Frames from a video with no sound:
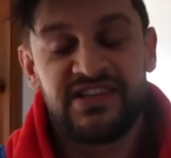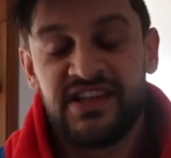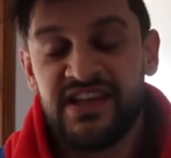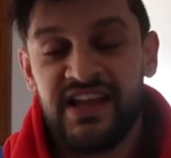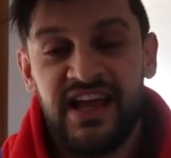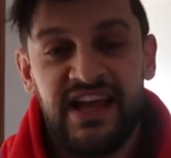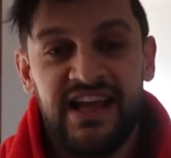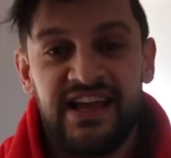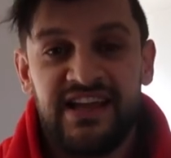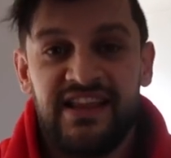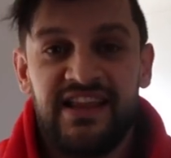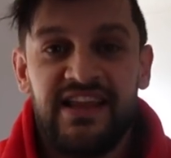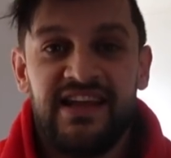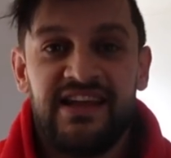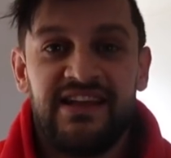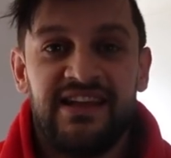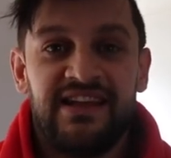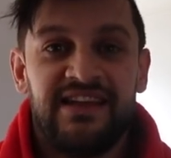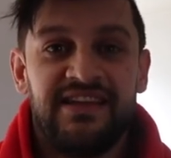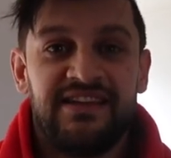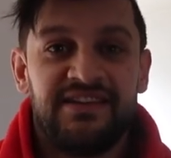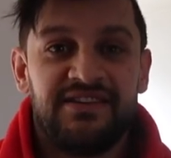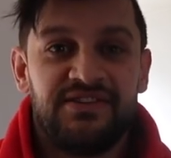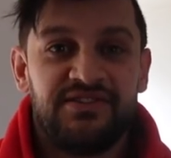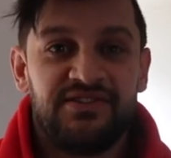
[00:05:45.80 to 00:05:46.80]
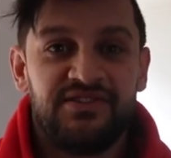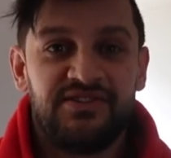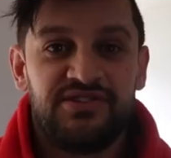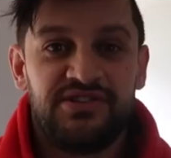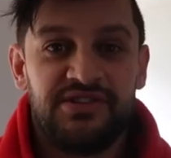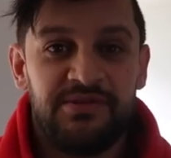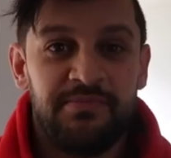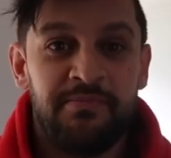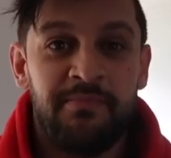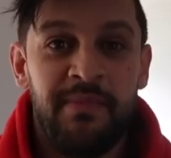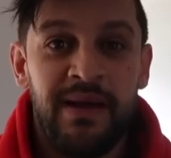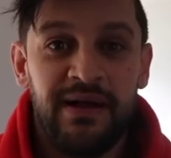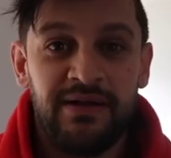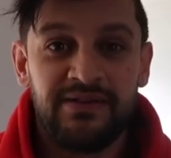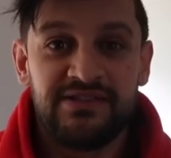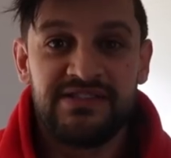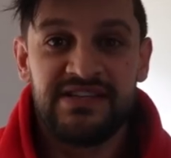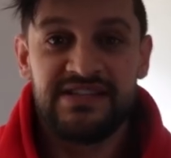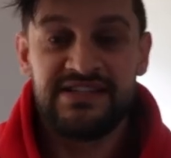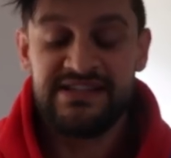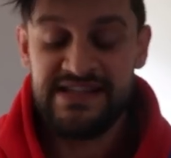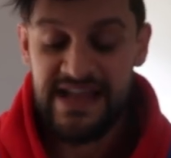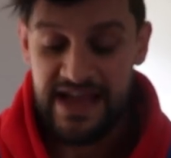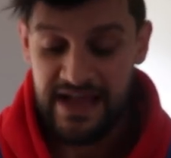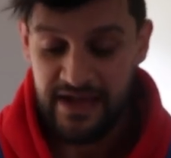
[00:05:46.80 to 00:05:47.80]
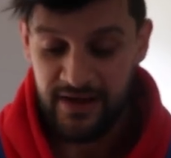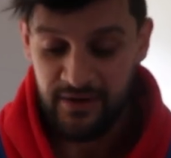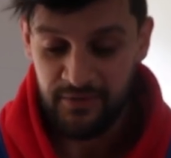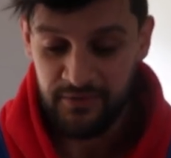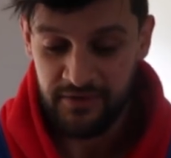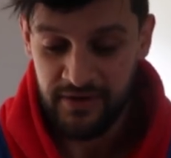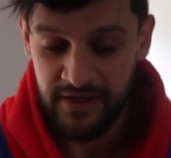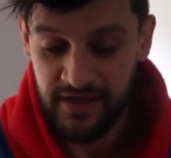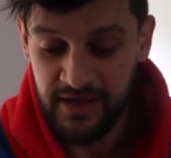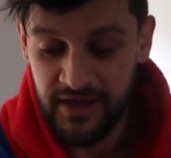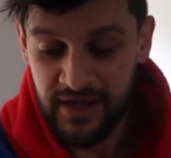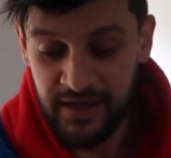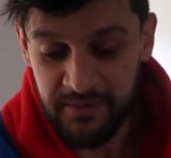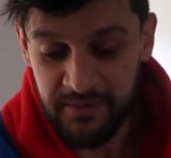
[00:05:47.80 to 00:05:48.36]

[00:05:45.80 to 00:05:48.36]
She's a liar, Lainey. She melted down